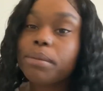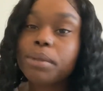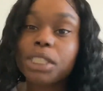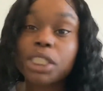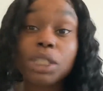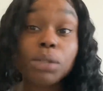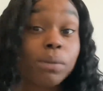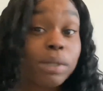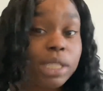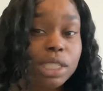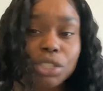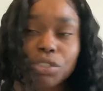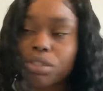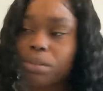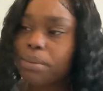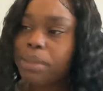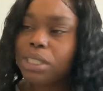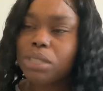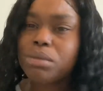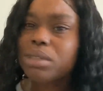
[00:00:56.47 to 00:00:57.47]
but she wasn't
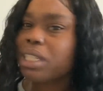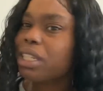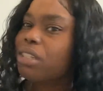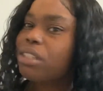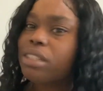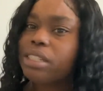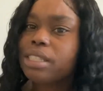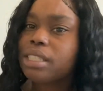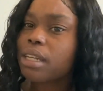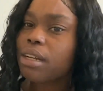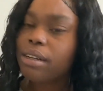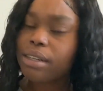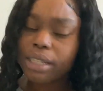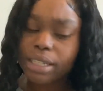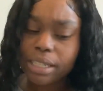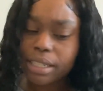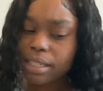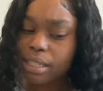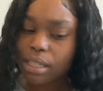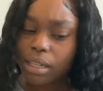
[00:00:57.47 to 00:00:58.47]
tripping. She was like, girl, it's all
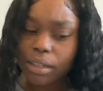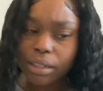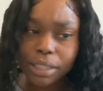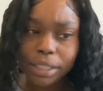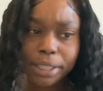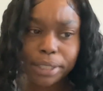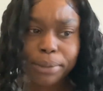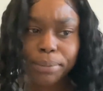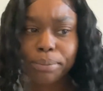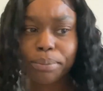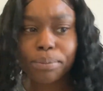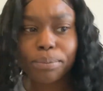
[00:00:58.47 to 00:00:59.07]
good.